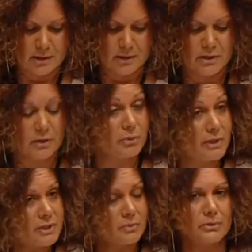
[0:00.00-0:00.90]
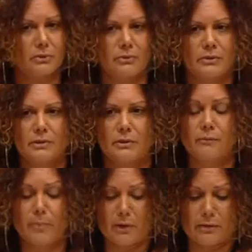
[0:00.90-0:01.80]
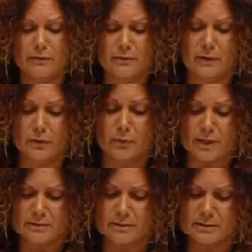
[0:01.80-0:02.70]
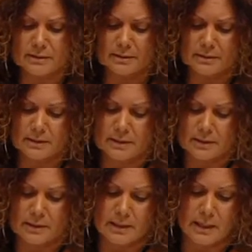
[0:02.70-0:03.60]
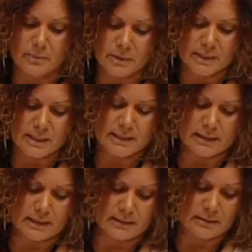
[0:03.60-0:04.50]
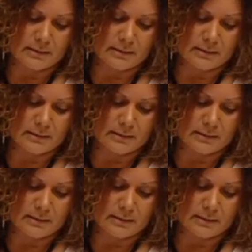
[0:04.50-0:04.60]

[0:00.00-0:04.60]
to the principals of both and the rectors, in particular.